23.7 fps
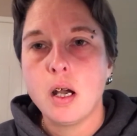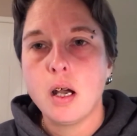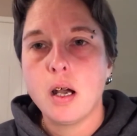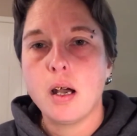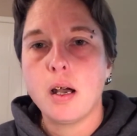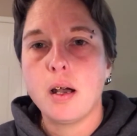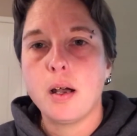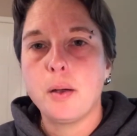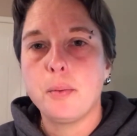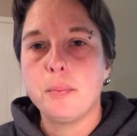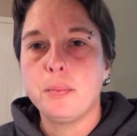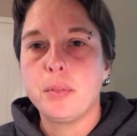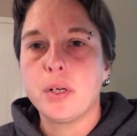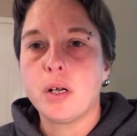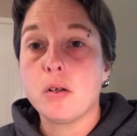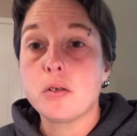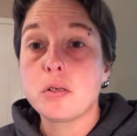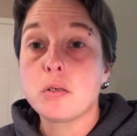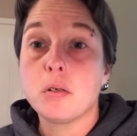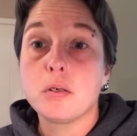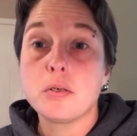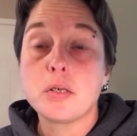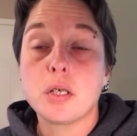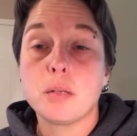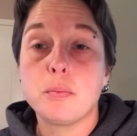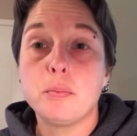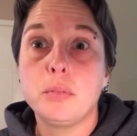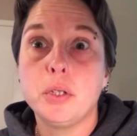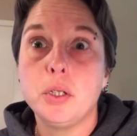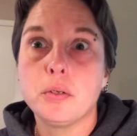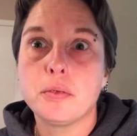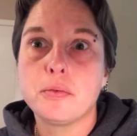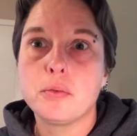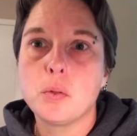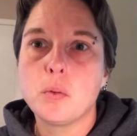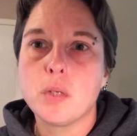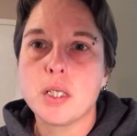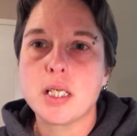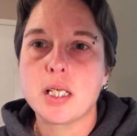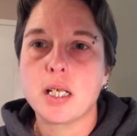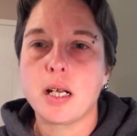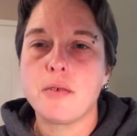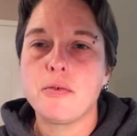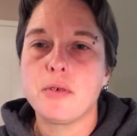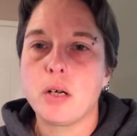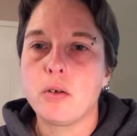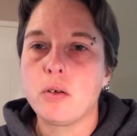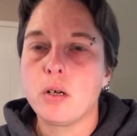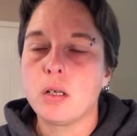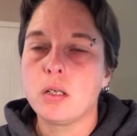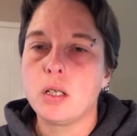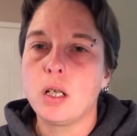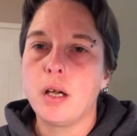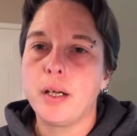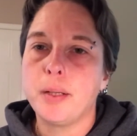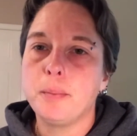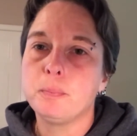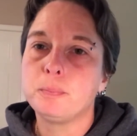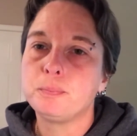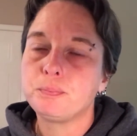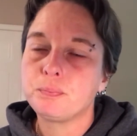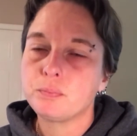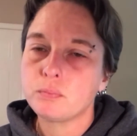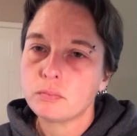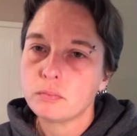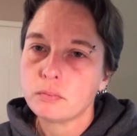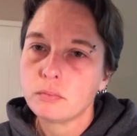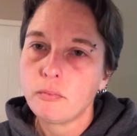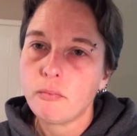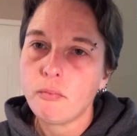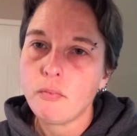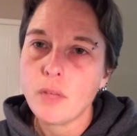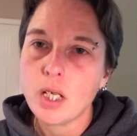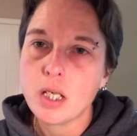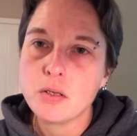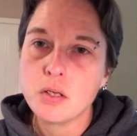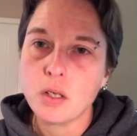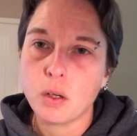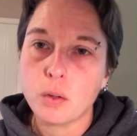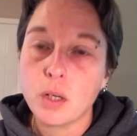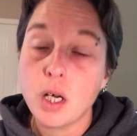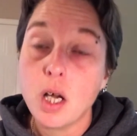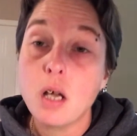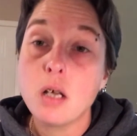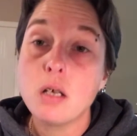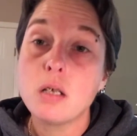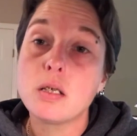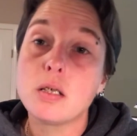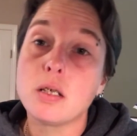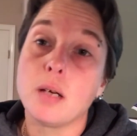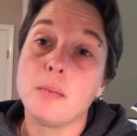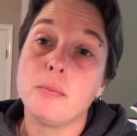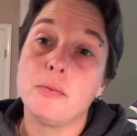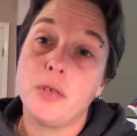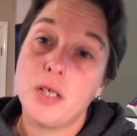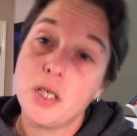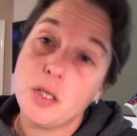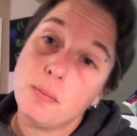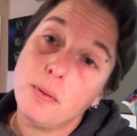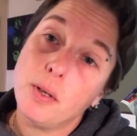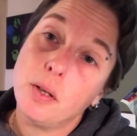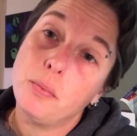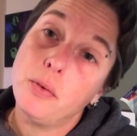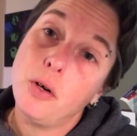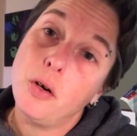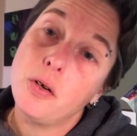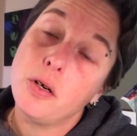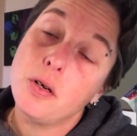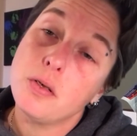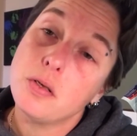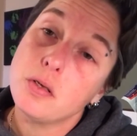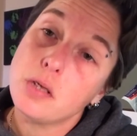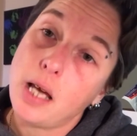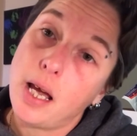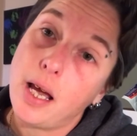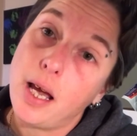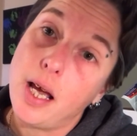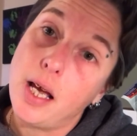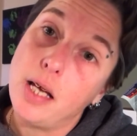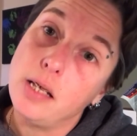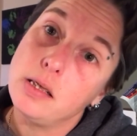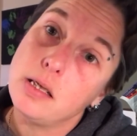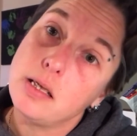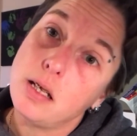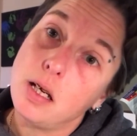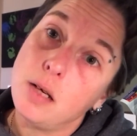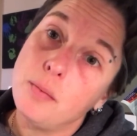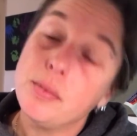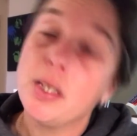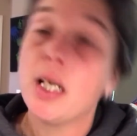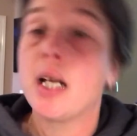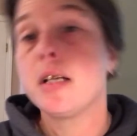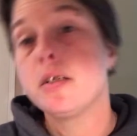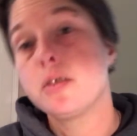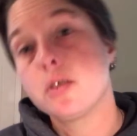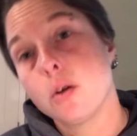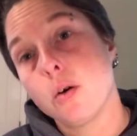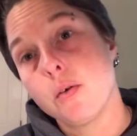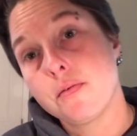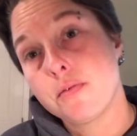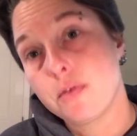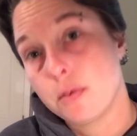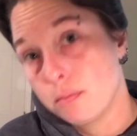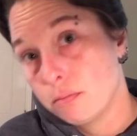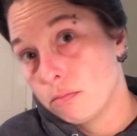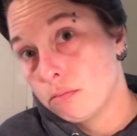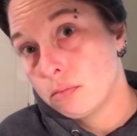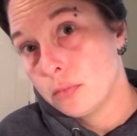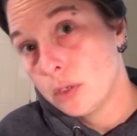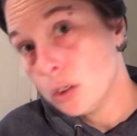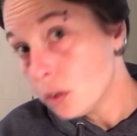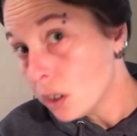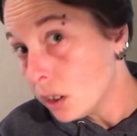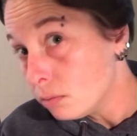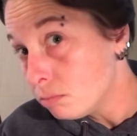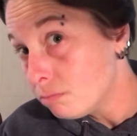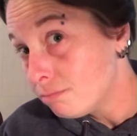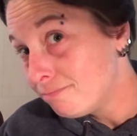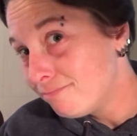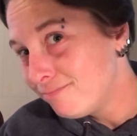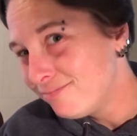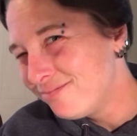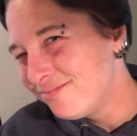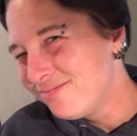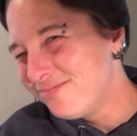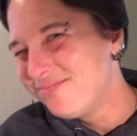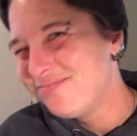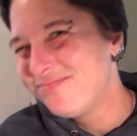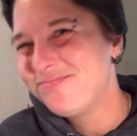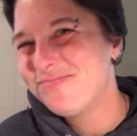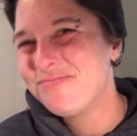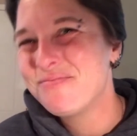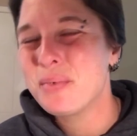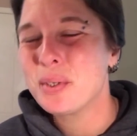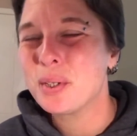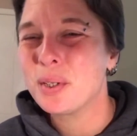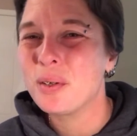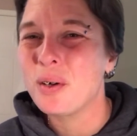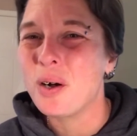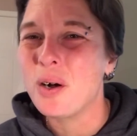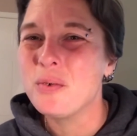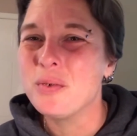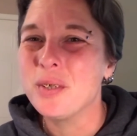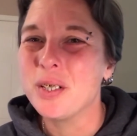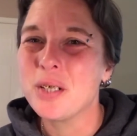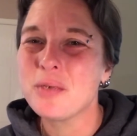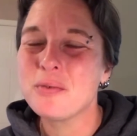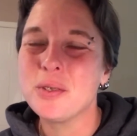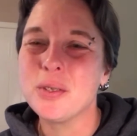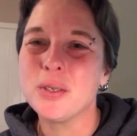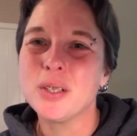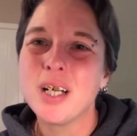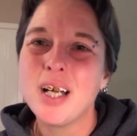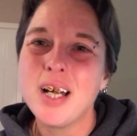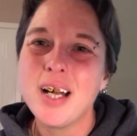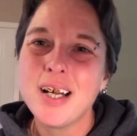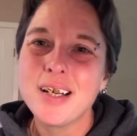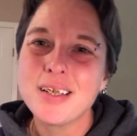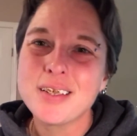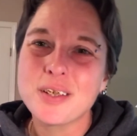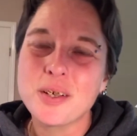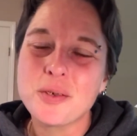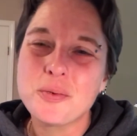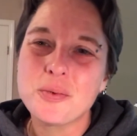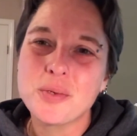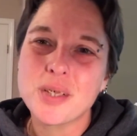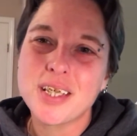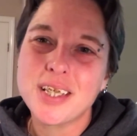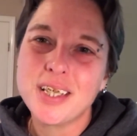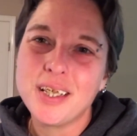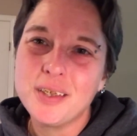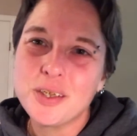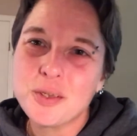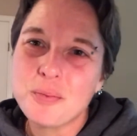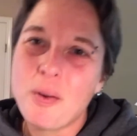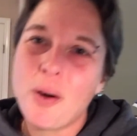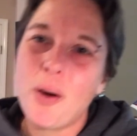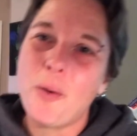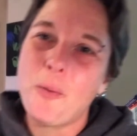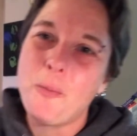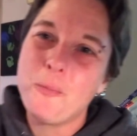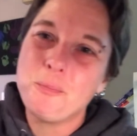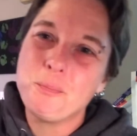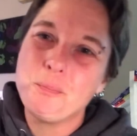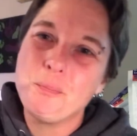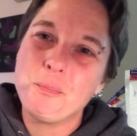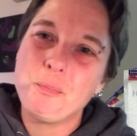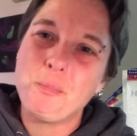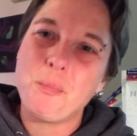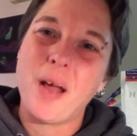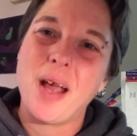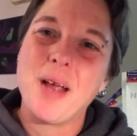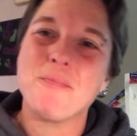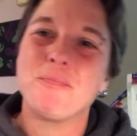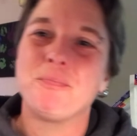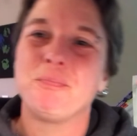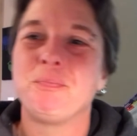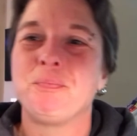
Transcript: but also some beautiful ones that I found online. So some Facebook photos and some that I stole from Google, but they're all wonderful. So we'll see you tomorrow. Bye.